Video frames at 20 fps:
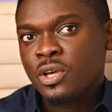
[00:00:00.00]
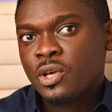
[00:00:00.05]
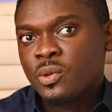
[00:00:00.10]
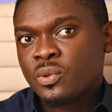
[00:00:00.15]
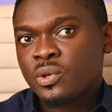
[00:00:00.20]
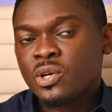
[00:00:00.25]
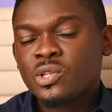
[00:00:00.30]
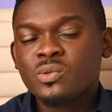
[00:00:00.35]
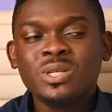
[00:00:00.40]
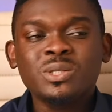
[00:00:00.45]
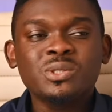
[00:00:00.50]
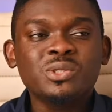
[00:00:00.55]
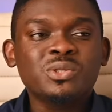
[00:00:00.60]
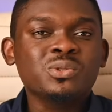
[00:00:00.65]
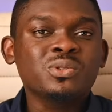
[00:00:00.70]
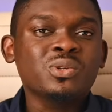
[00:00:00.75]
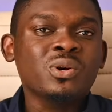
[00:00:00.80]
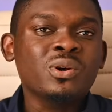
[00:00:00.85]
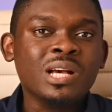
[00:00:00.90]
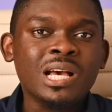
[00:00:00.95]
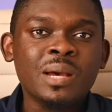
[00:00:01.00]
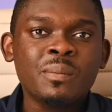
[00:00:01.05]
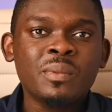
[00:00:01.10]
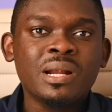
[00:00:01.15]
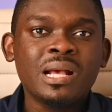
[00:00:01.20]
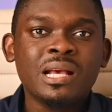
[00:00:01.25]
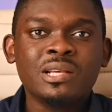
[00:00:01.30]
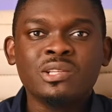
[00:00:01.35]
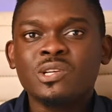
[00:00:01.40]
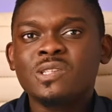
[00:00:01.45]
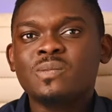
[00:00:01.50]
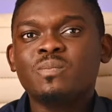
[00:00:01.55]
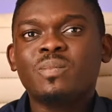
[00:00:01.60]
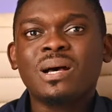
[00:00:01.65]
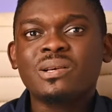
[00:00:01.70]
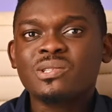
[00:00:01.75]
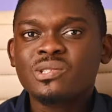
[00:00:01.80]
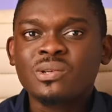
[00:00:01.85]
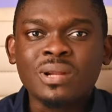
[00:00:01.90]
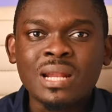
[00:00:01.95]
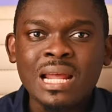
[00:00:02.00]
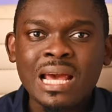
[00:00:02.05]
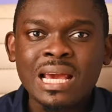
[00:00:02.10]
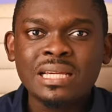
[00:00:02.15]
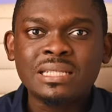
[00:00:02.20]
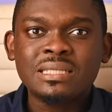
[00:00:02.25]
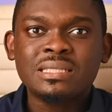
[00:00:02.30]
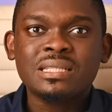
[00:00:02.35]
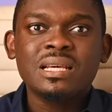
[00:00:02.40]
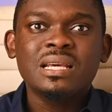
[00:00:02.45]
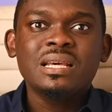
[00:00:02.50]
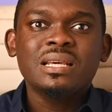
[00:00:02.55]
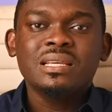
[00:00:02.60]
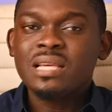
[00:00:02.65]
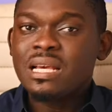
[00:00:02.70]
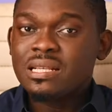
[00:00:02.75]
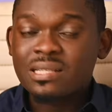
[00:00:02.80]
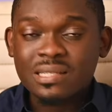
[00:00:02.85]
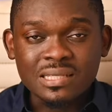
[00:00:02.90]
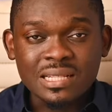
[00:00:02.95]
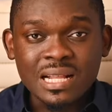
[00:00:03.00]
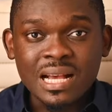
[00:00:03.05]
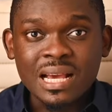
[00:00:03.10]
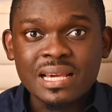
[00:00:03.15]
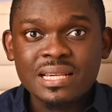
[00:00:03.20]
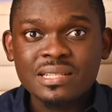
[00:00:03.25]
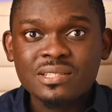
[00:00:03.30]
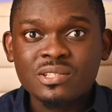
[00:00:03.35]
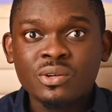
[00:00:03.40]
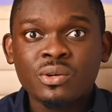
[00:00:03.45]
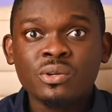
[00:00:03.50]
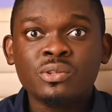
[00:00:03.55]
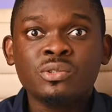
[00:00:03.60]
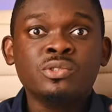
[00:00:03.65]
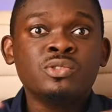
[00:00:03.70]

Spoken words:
Because when you shoot on camera and you just bounce your light, yes, it's nice, you